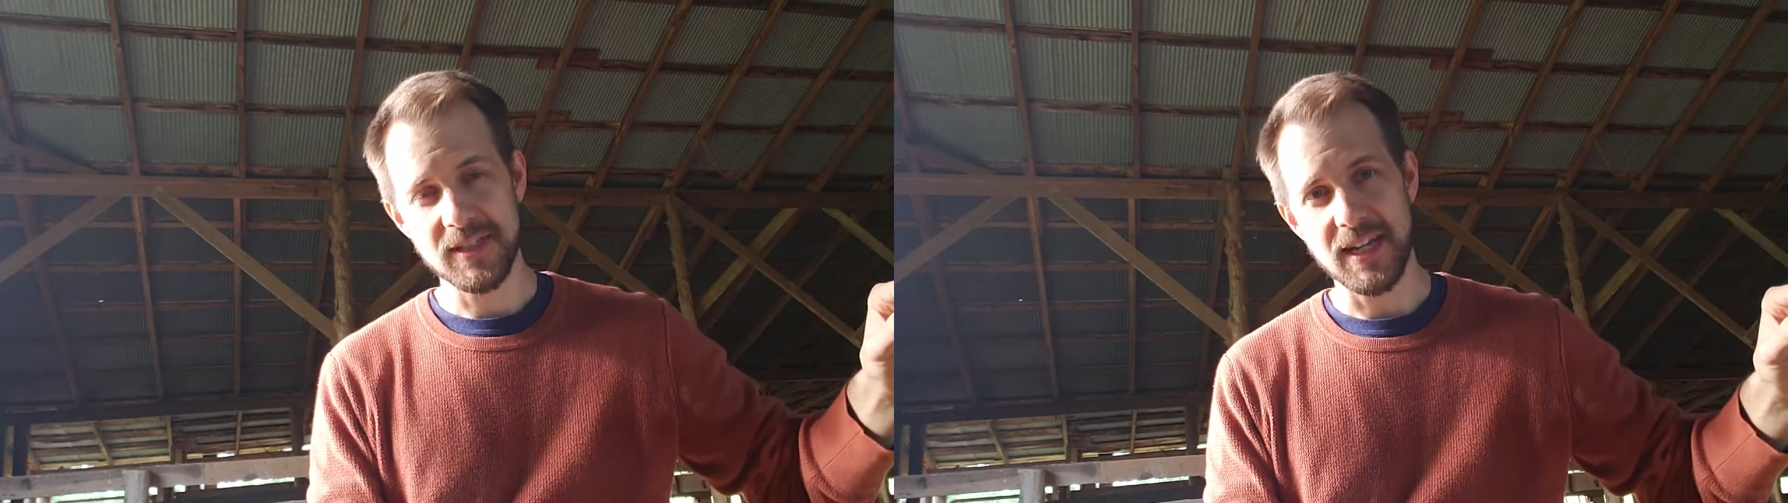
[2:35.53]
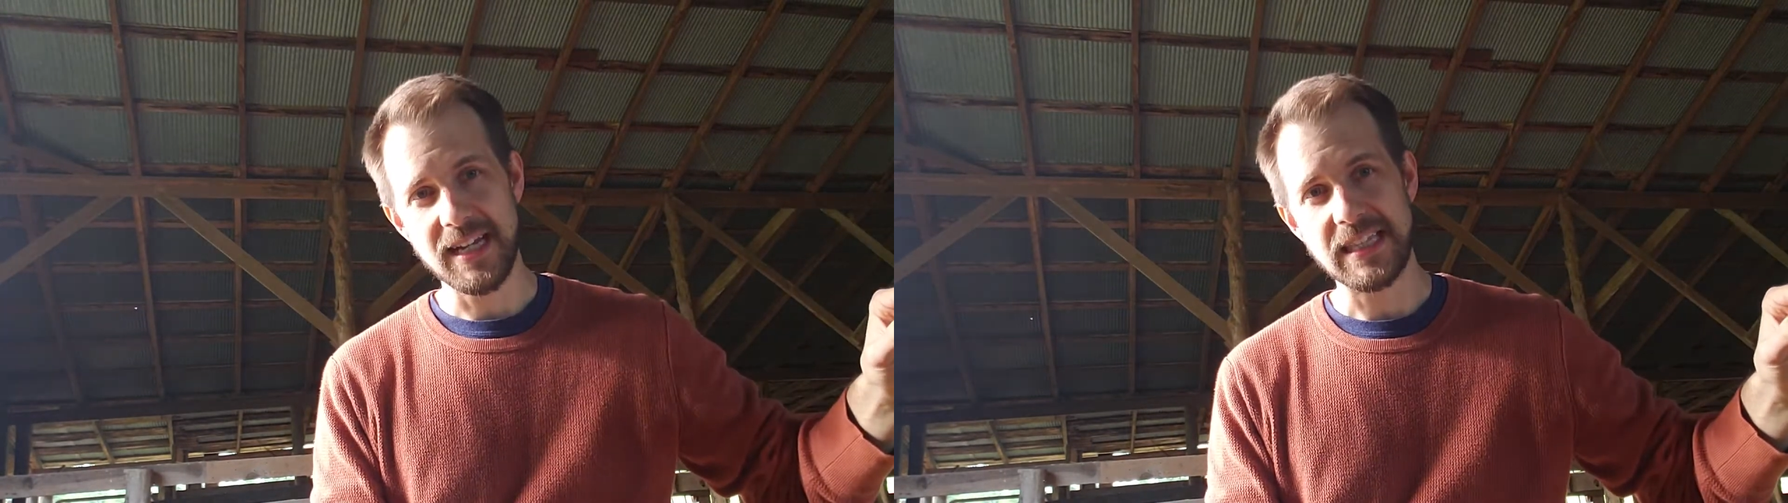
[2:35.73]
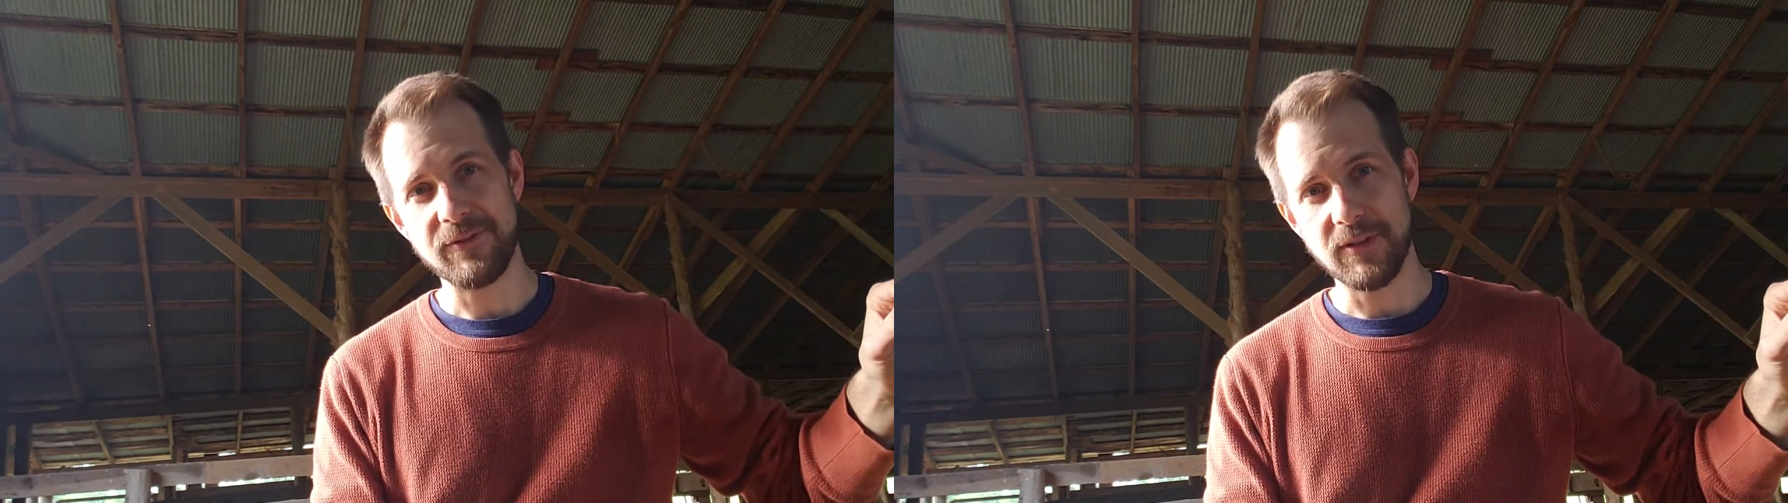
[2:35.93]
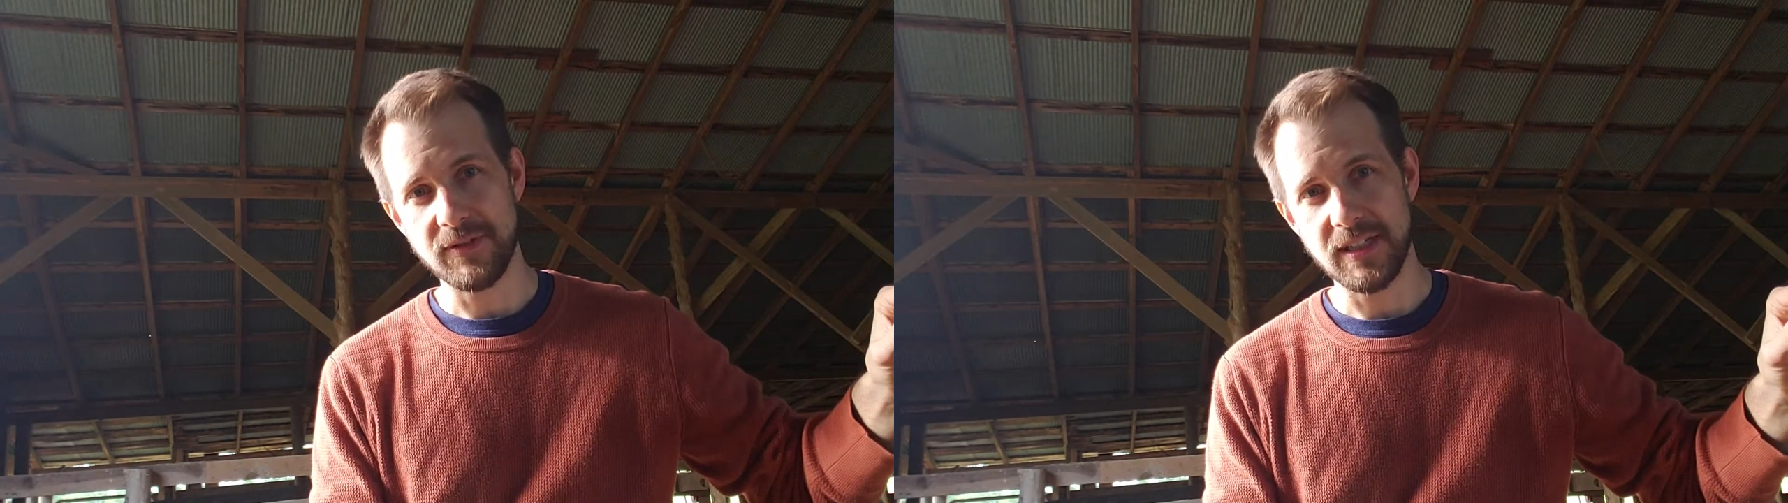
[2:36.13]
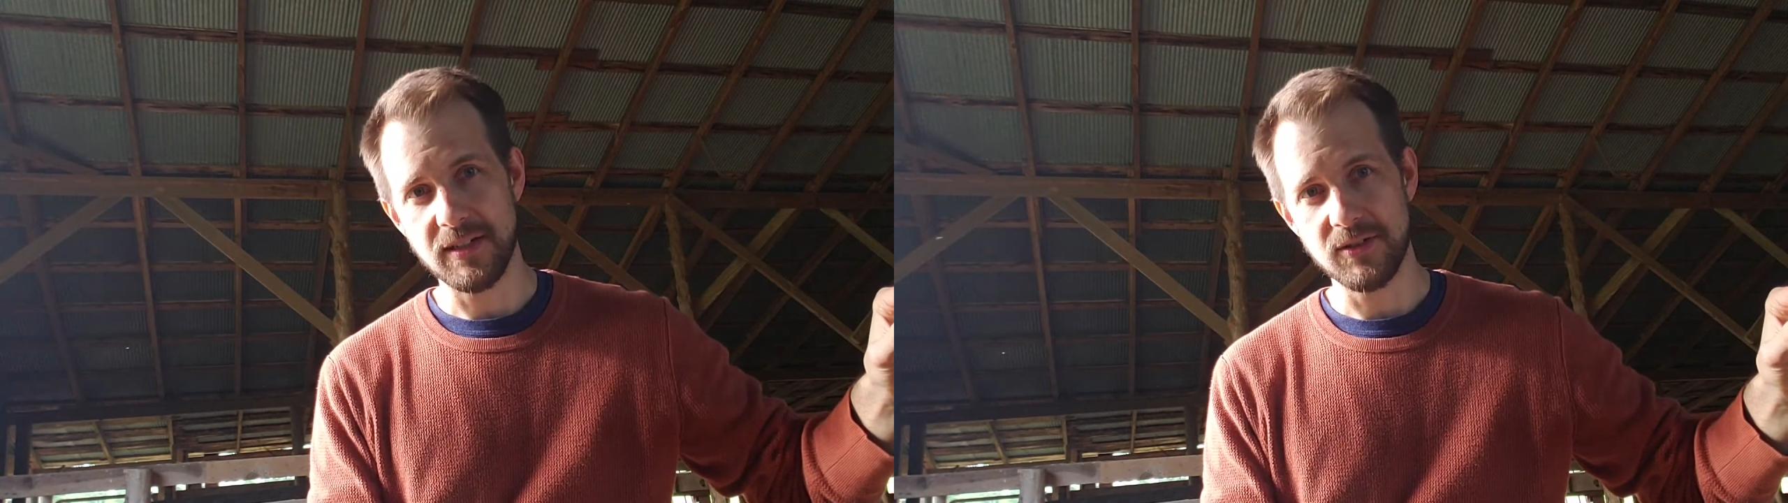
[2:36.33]
say in the
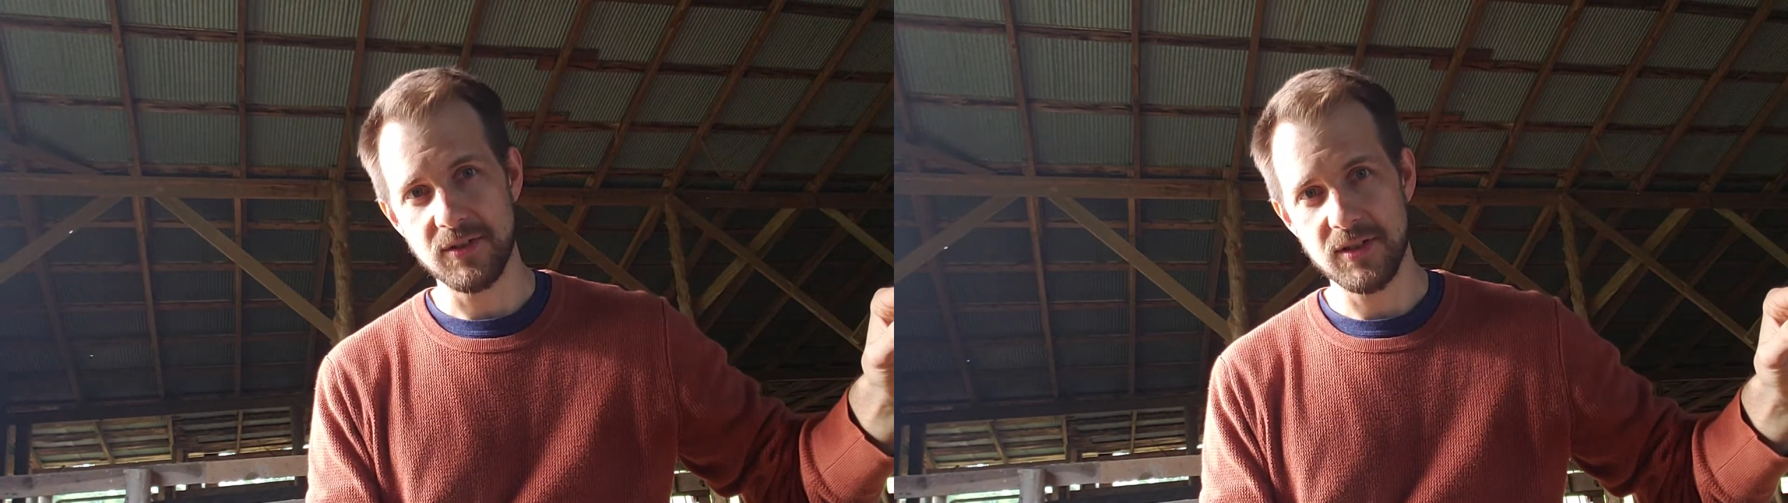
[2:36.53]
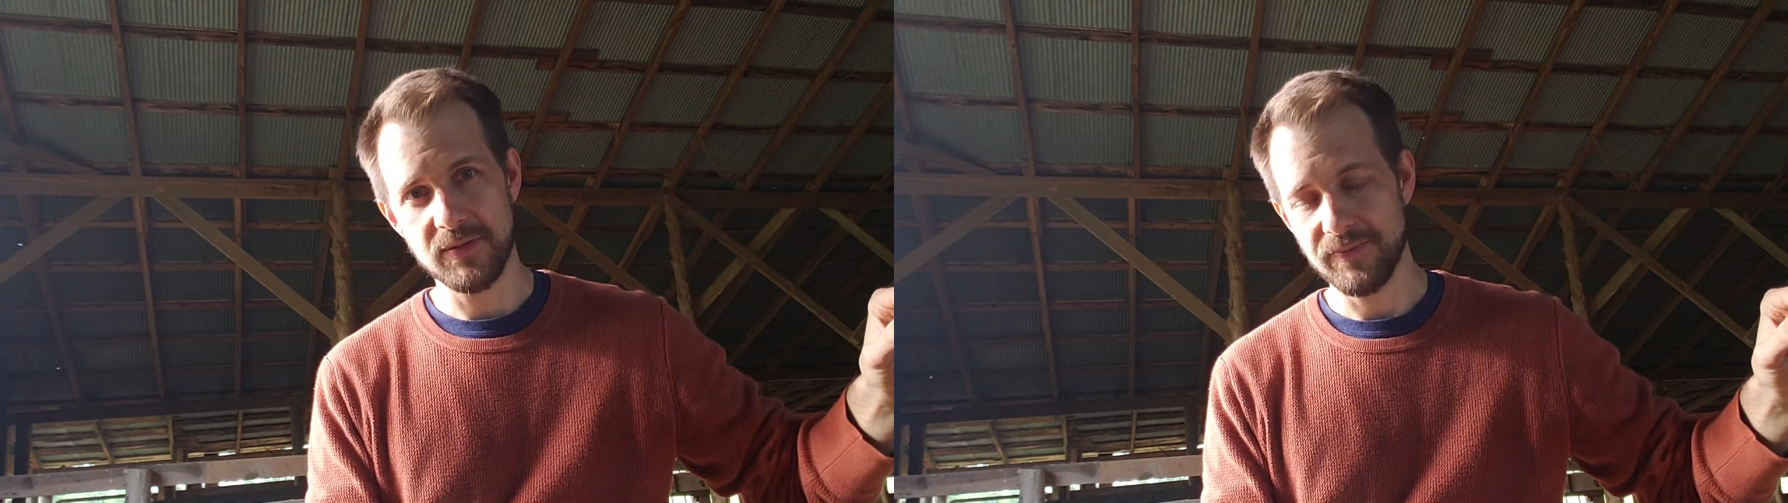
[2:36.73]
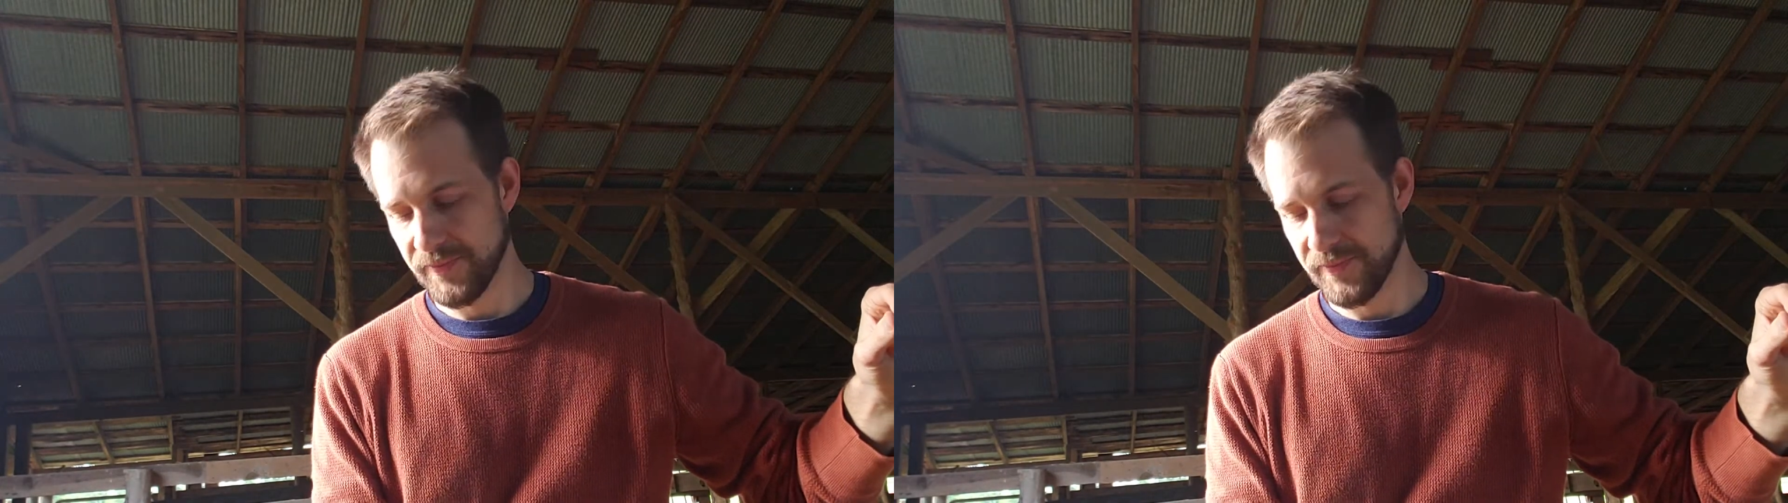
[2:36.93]
1500s.